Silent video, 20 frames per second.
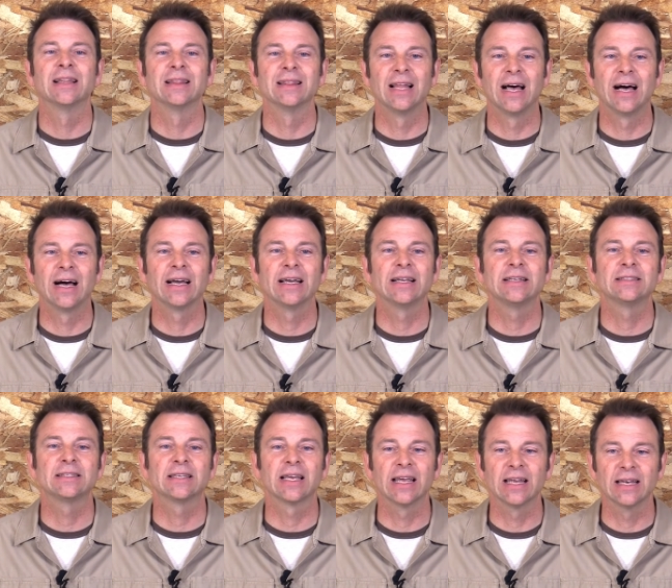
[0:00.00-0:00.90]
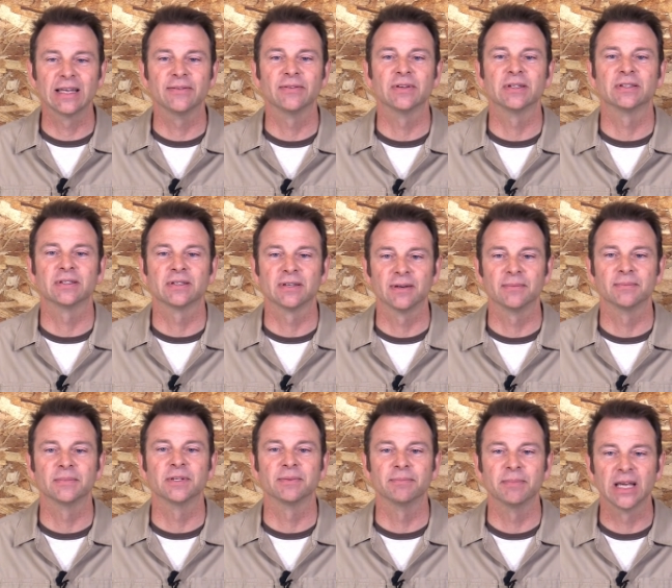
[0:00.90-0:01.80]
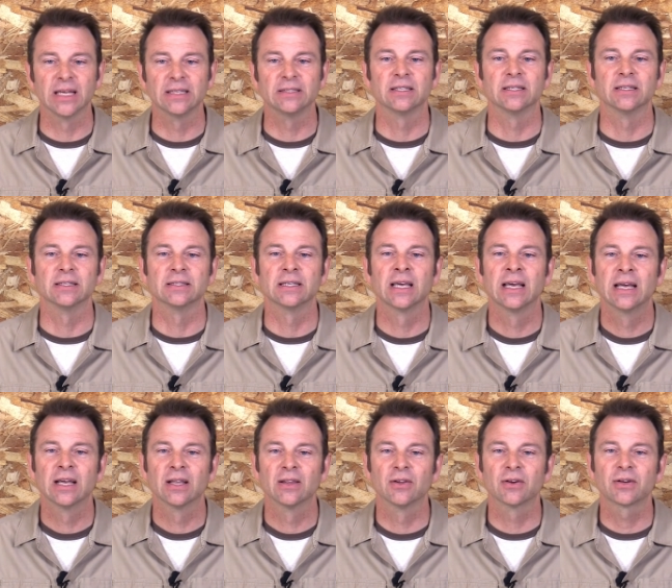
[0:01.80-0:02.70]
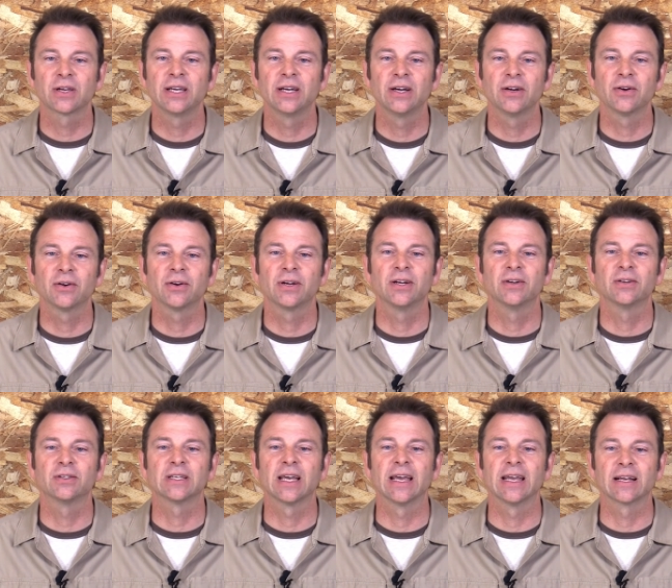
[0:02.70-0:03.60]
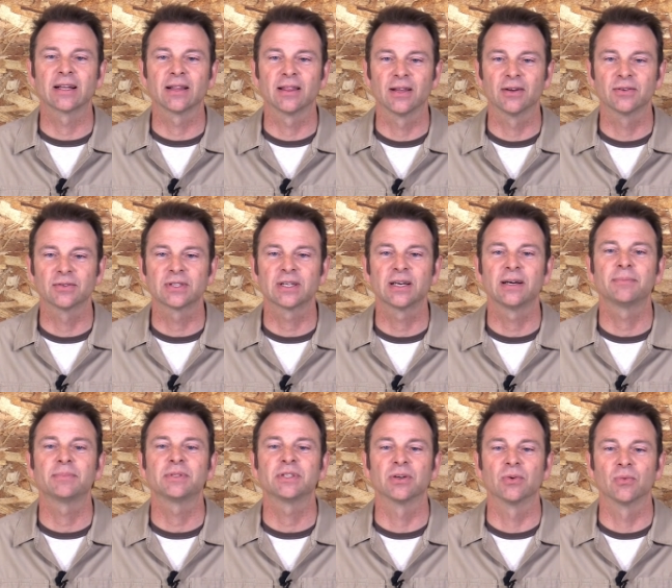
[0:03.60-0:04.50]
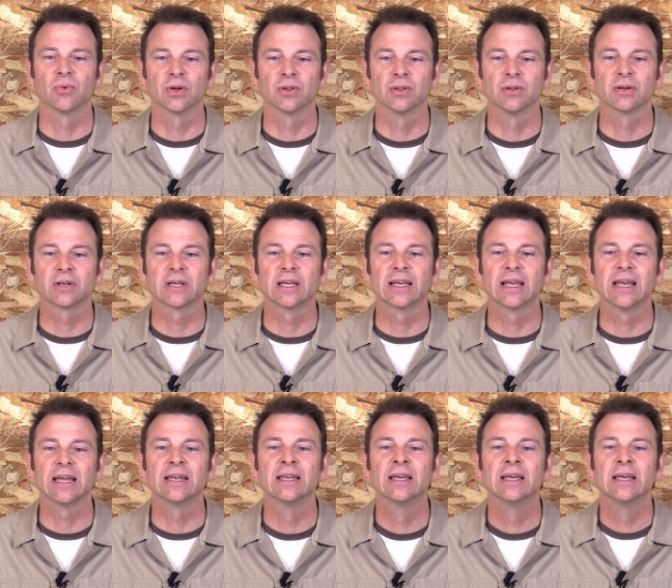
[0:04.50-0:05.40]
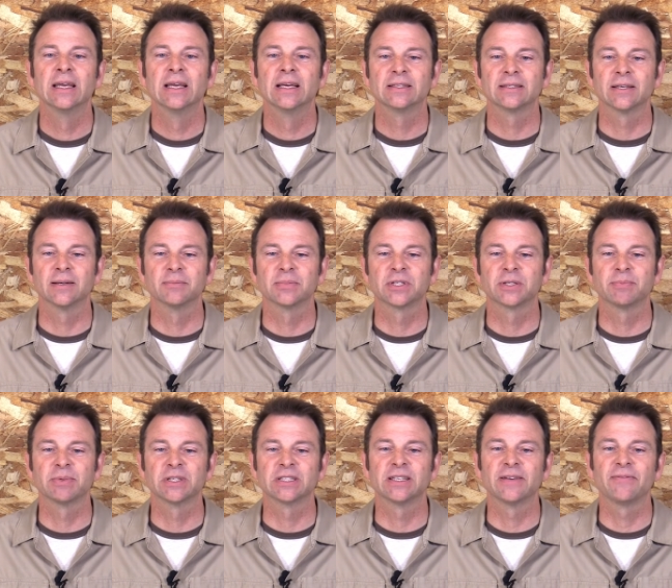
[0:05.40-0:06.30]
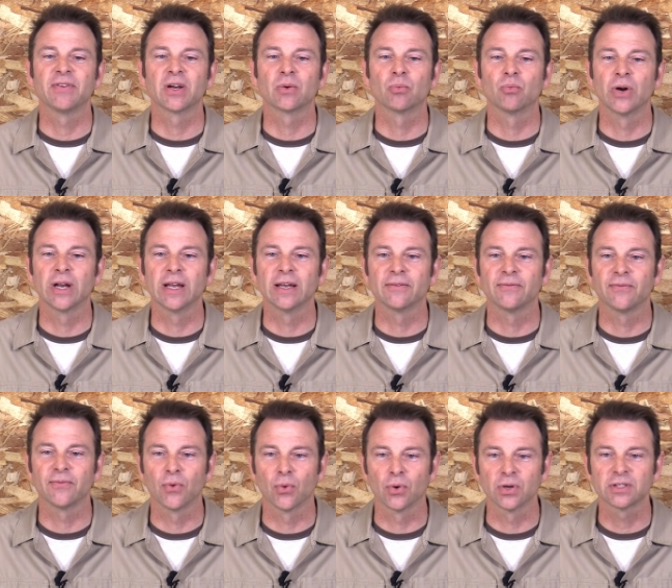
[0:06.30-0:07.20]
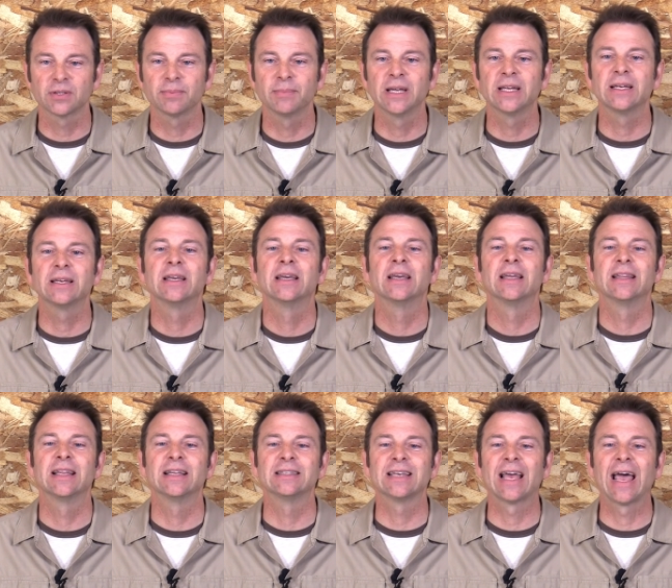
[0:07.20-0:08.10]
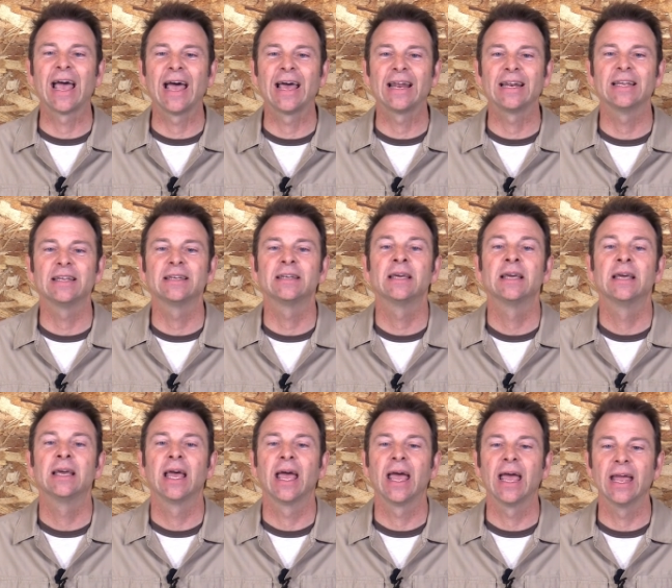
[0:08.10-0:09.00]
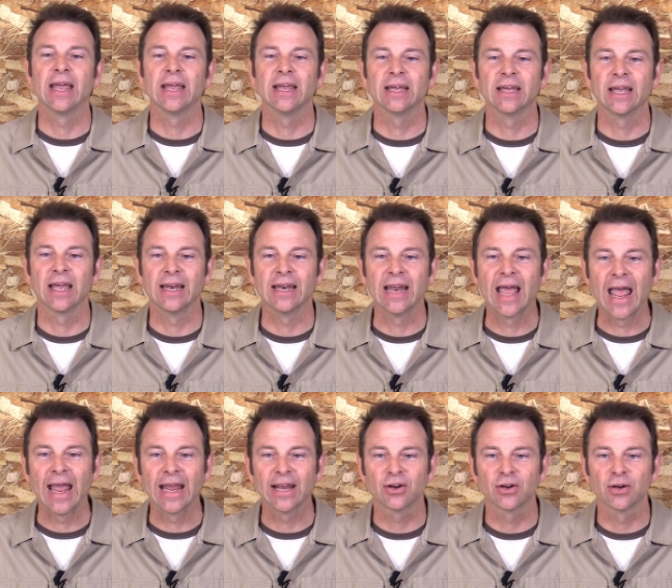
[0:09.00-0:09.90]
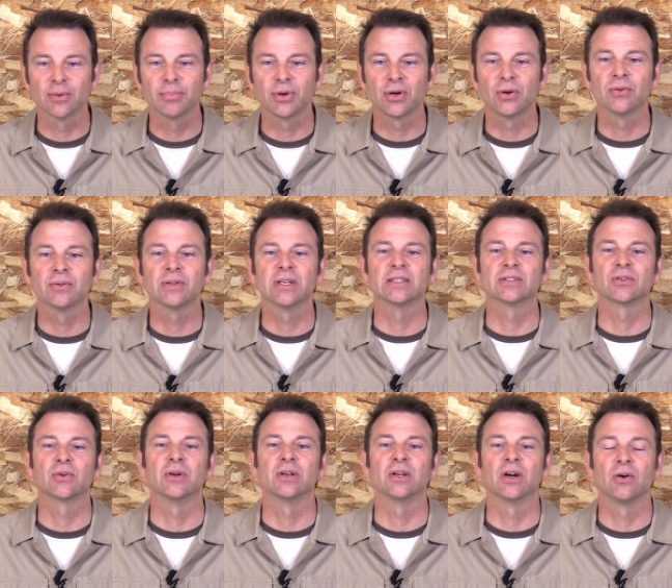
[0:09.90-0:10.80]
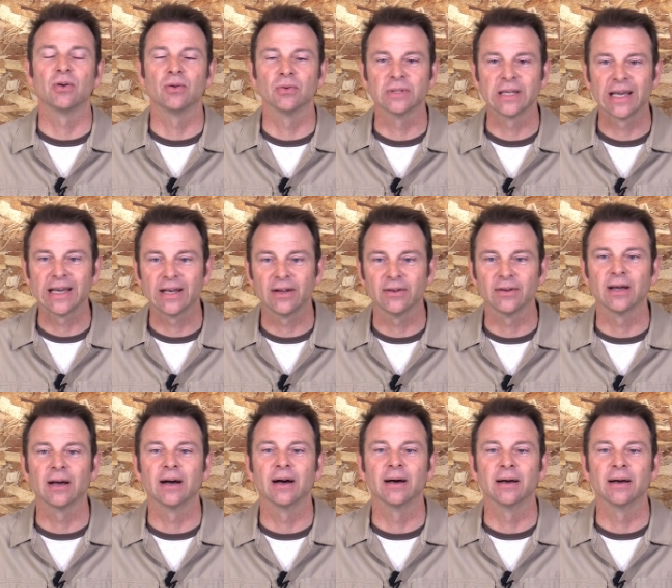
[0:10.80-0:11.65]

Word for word: lines, and even some dimensions. Look here, here's a close-up. So we're looking at some specific reinforcement that's added, an anchor bolt that's going to hold down